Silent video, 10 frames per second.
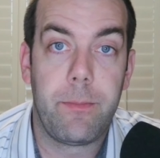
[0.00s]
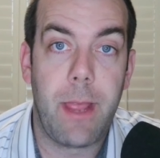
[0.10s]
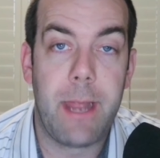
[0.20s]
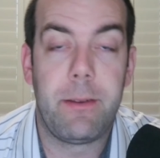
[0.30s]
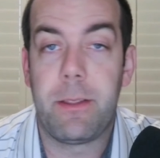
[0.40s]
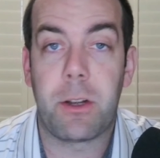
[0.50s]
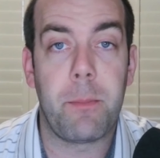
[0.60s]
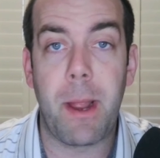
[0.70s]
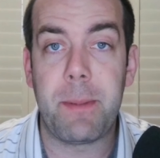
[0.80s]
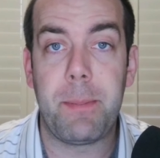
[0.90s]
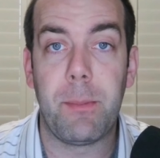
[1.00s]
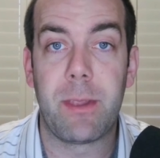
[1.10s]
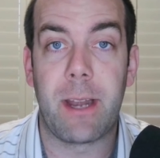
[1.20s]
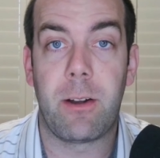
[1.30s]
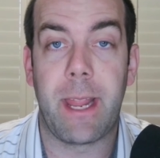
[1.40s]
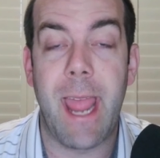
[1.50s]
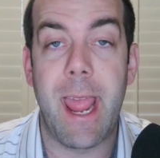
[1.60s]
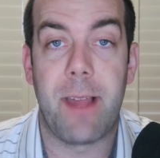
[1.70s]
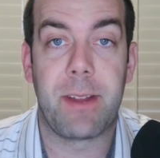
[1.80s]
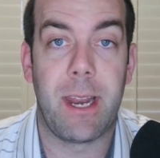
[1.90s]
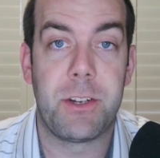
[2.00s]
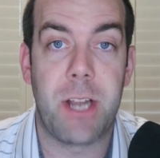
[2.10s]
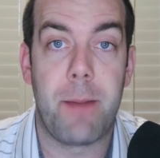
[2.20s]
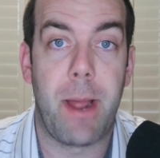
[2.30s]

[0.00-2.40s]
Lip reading: And there might be people that are like, hey, I've got a job.